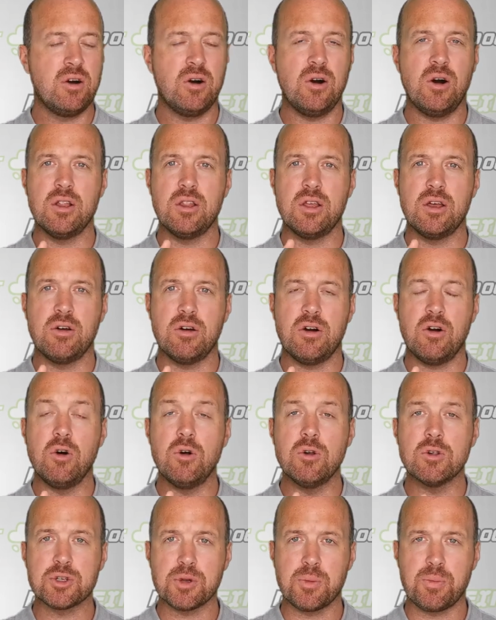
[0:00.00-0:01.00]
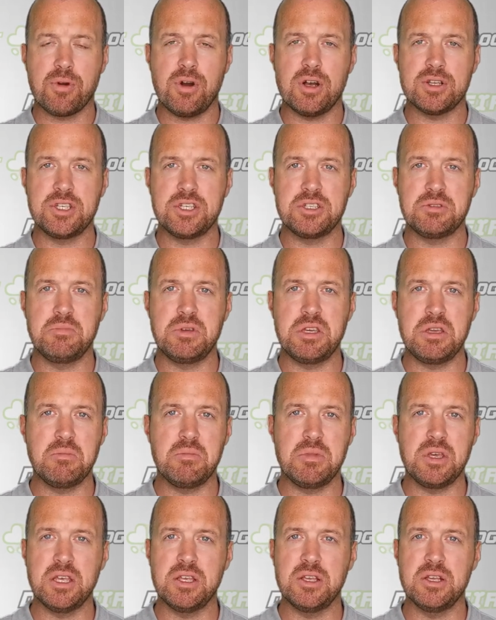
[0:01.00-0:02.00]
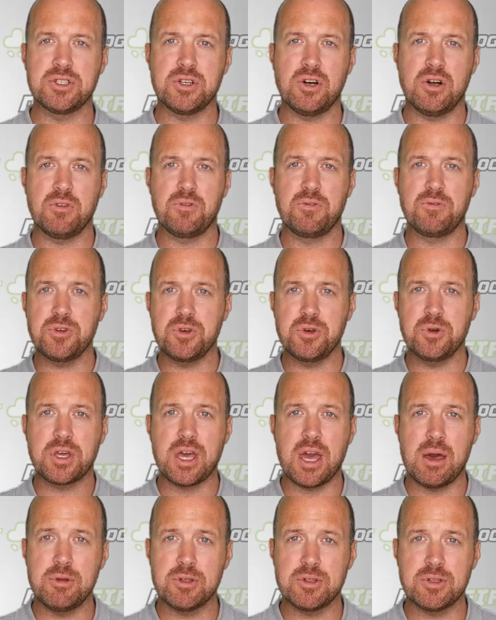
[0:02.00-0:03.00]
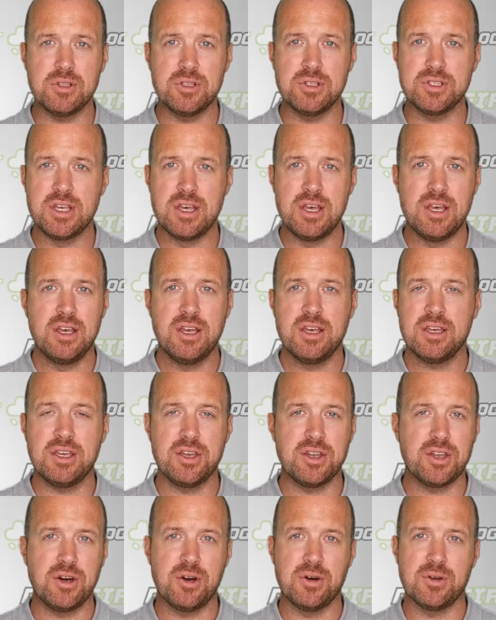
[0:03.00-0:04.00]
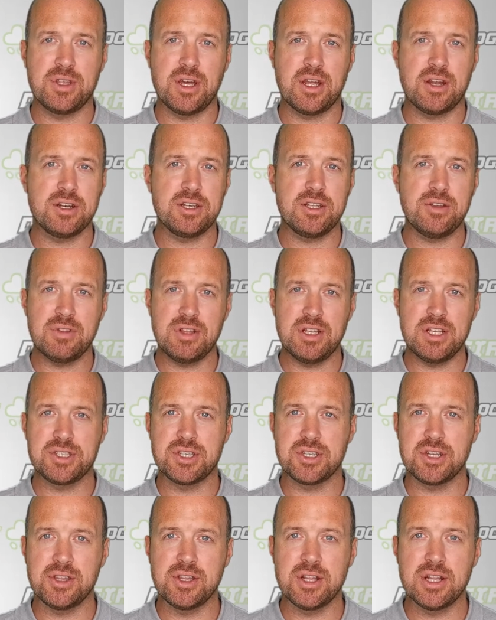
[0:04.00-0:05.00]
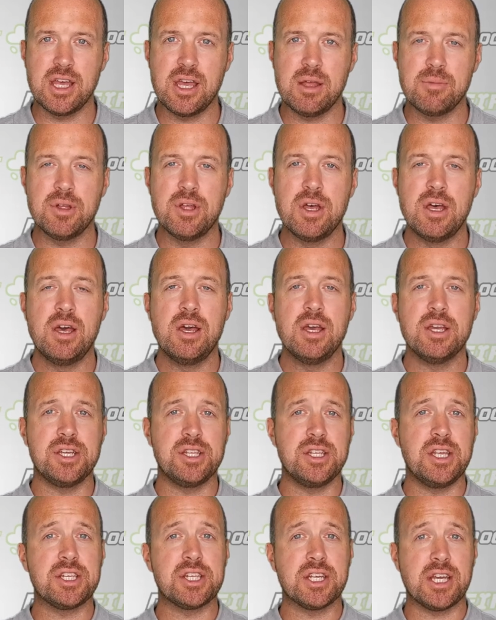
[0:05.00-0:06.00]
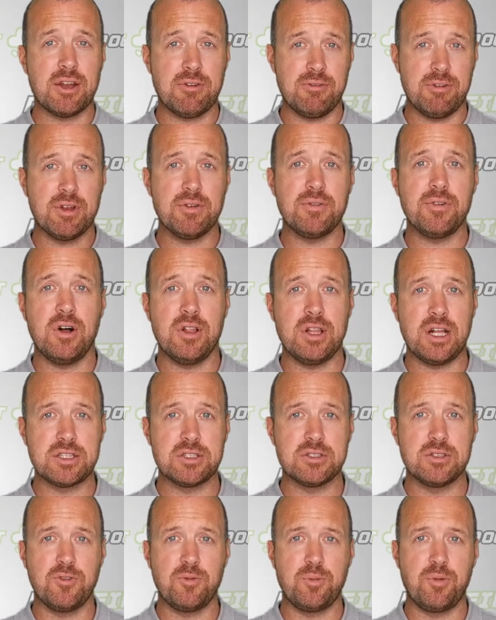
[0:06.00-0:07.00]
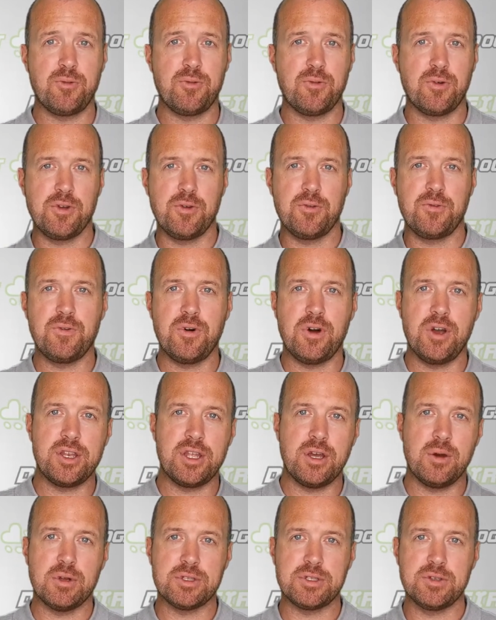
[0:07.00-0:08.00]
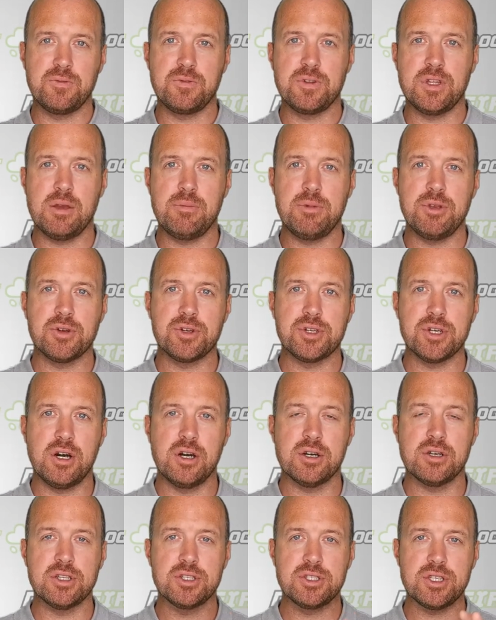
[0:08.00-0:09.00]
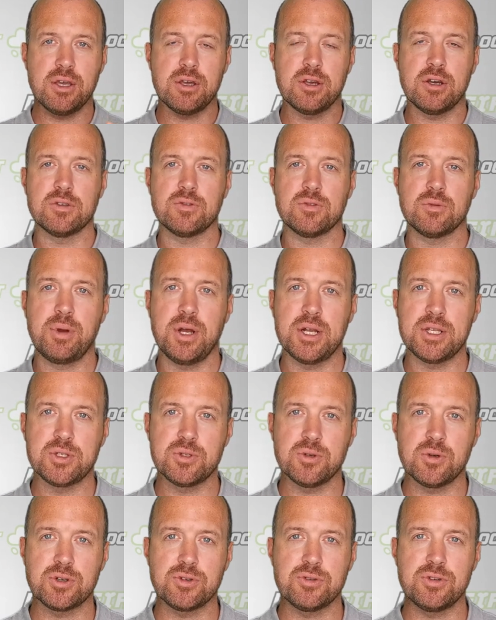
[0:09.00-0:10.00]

all the ultra processed meat meals, all the food chemicals, you know, that aren't even listed on the label. You need to get rid of all that stuff before you find out what's inflaming your dog, and the same goes for pet store